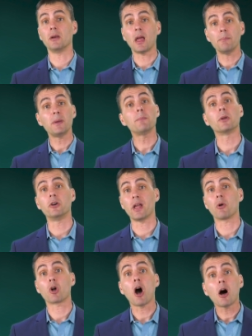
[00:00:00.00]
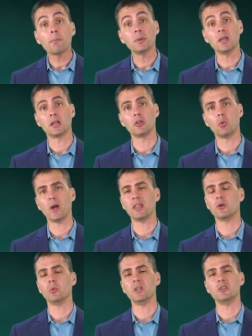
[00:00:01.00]
And people are now copying the way
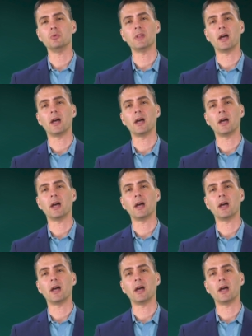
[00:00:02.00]
that we do